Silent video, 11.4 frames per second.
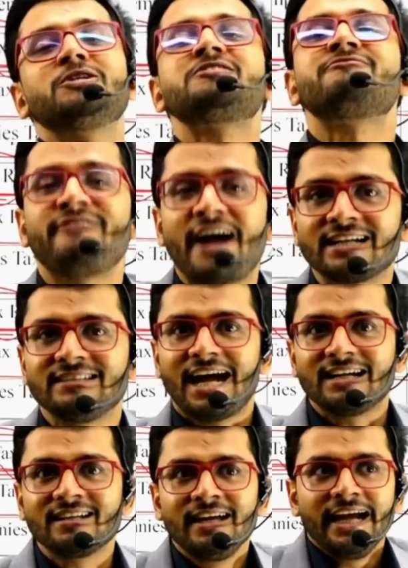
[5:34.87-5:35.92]
to this fact
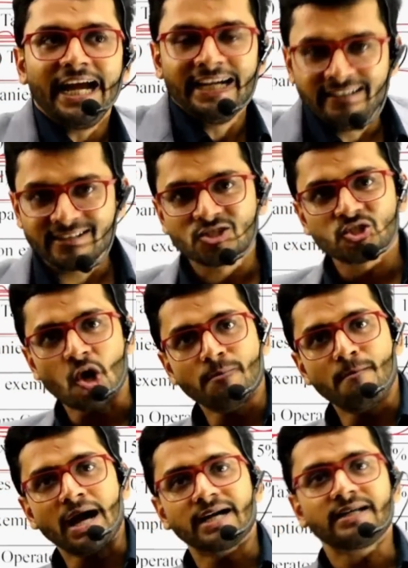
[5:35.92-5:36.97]
that Indian
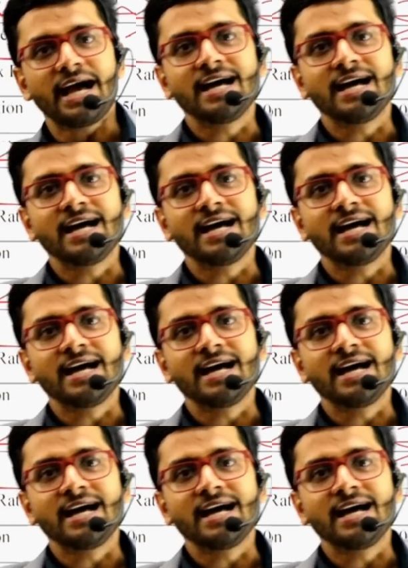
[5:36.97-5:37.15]
stock market